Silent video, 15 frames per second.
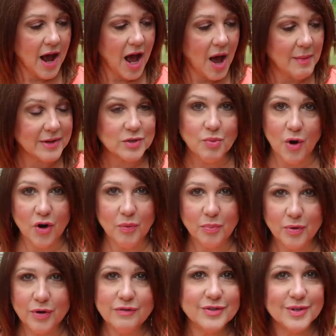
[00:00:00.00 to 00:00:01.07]
It's
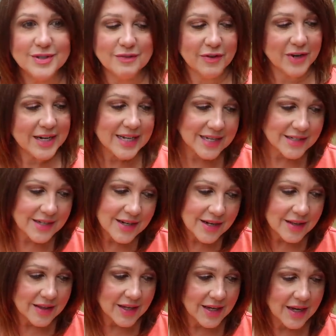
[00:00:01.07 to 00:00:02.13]
waterproof, so it's very easy to
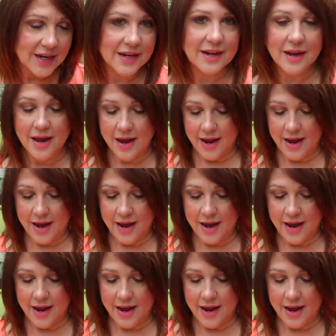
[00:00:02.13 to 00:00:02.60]
clean.